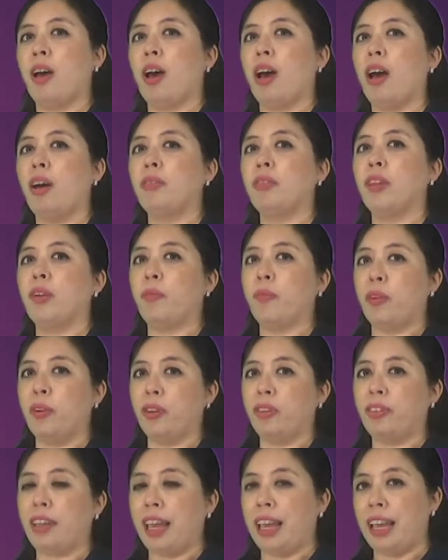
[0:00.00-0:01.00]
all the
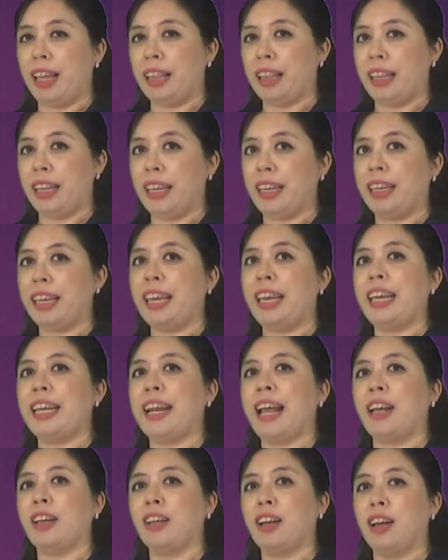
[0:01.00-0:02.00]
verbs ending in
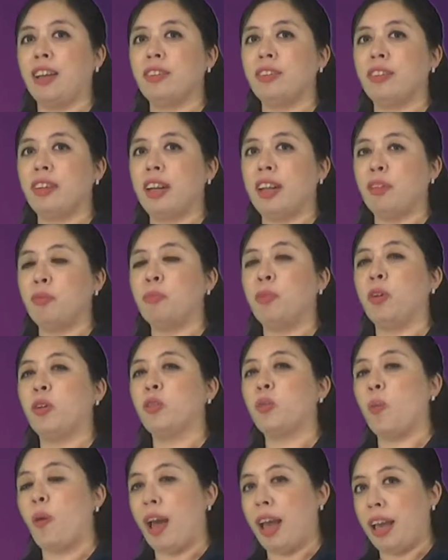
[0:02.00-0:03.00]
a consonant plus
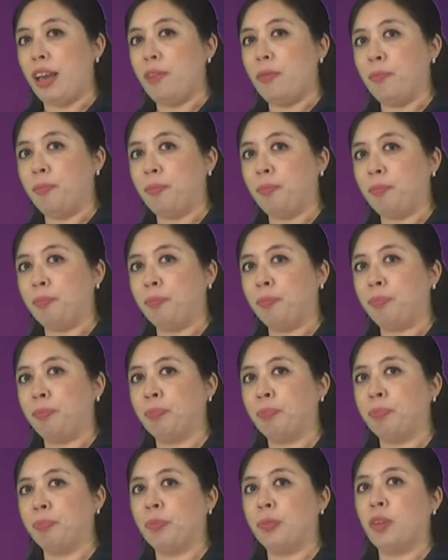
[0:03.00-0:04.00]
y,
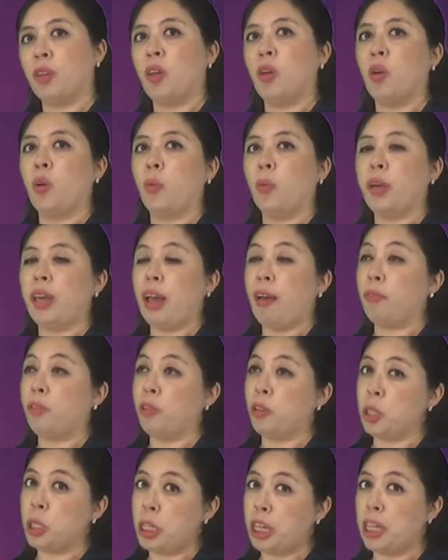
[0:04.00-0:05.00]
we have
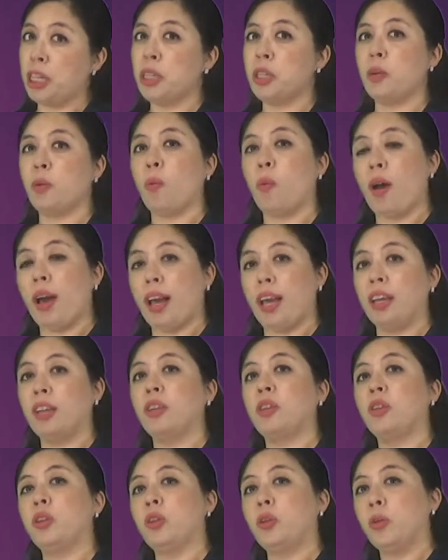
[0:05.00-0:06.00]
to change y
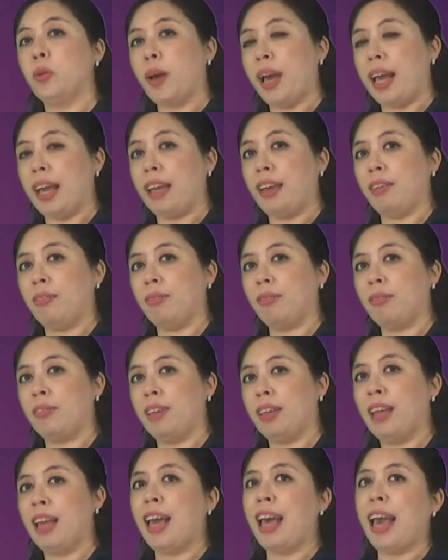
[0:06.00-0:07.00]
to I
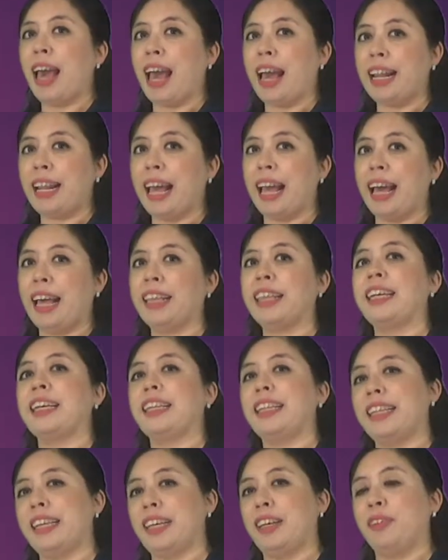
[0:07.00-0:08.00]
and add
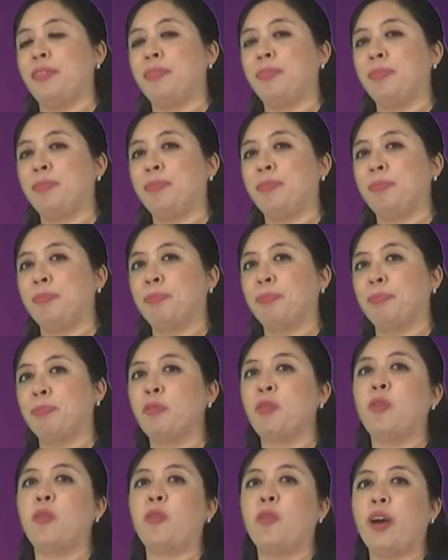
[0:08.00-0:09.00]
ed.
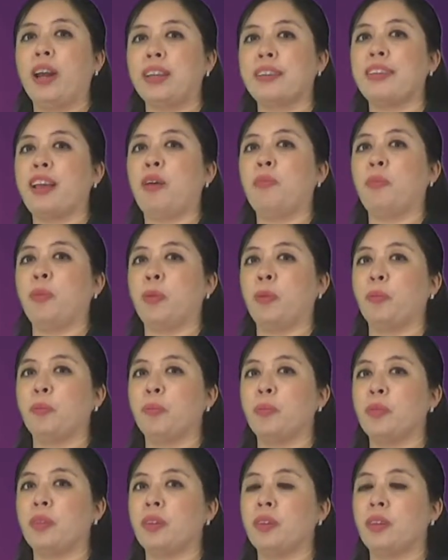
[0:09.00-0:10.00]
For example,
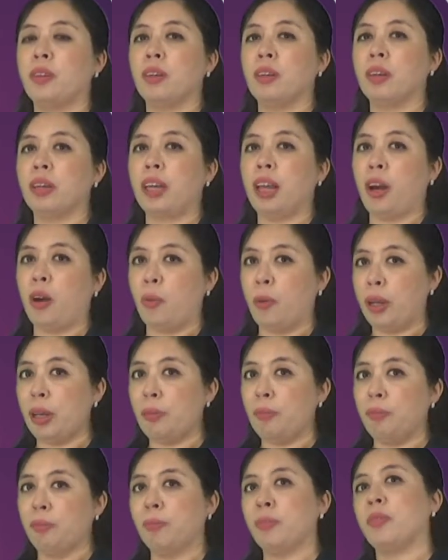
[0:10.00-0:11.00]
carry,
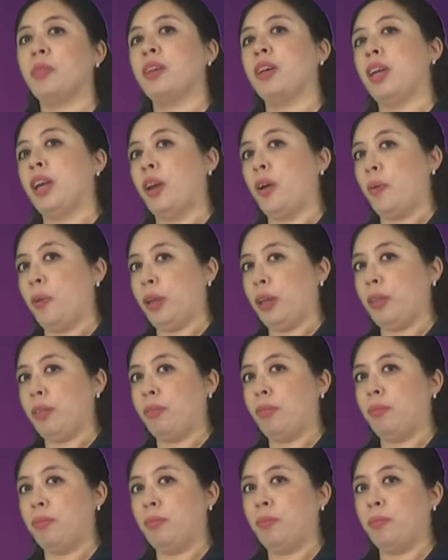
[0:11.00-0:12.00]
carried,
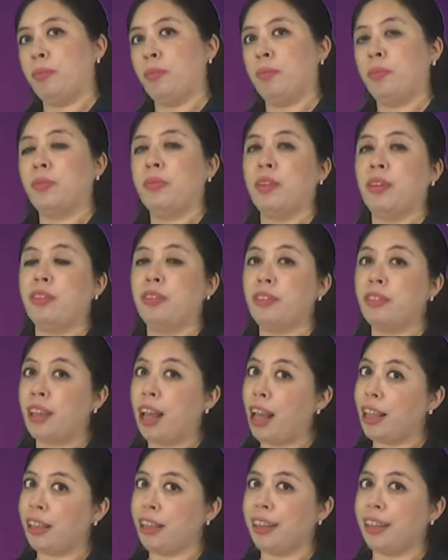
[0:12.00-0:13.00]

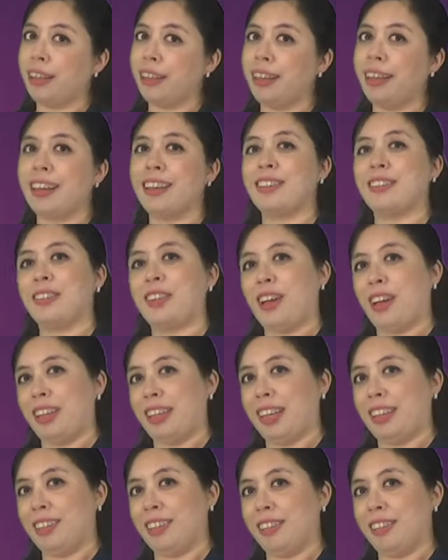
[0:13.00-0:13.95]
study, studied.